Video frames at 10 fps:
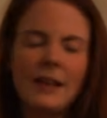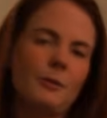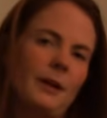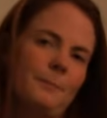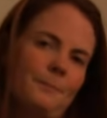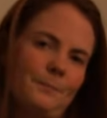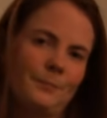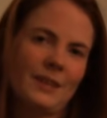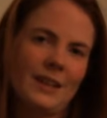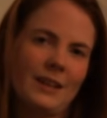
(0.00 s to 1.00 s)
Anyway,
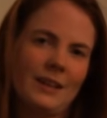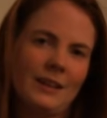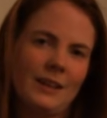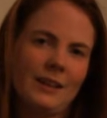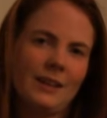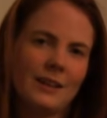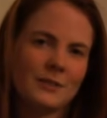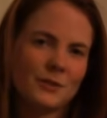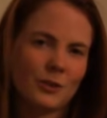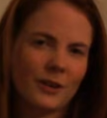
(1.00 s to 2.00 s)
thank you
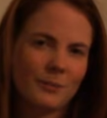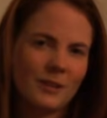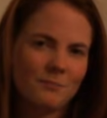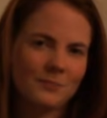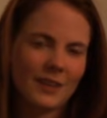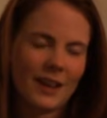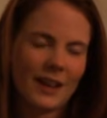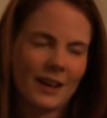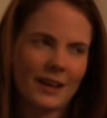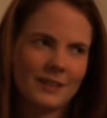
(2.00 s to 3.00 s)
guys for joining me,
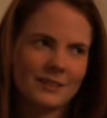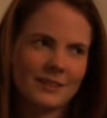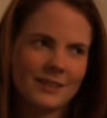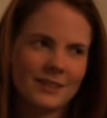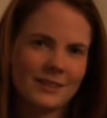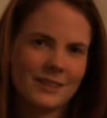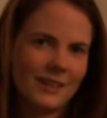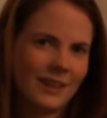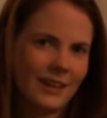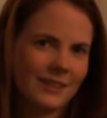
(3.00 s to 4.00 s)
and I'll
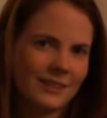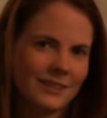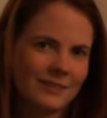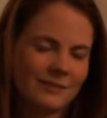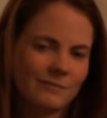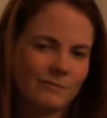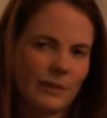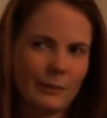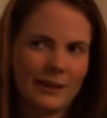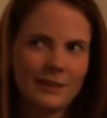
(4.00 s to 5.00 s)
see you again.
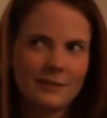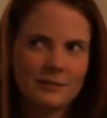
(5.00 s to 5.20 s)
Maybe.